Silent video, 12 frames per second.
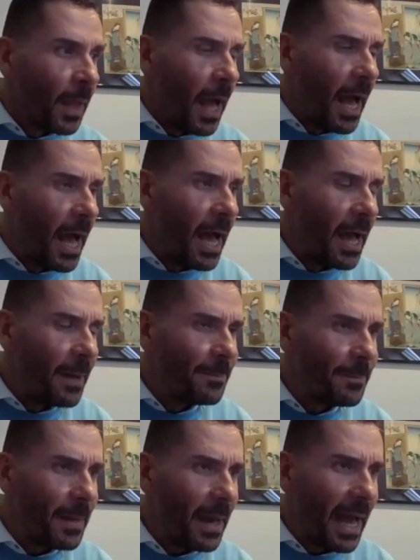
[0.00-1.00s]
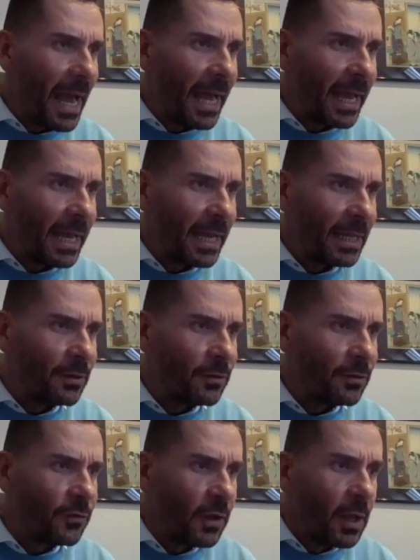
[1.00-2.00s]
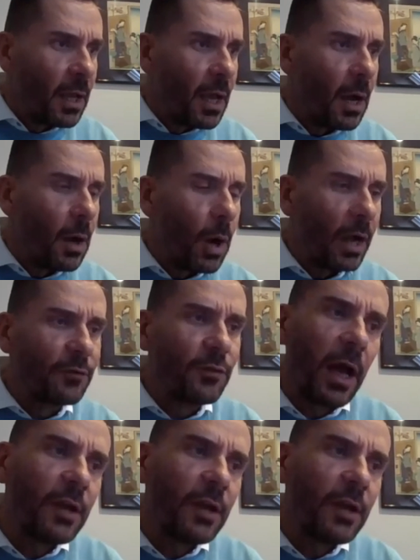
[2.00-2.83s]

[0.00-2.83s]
And I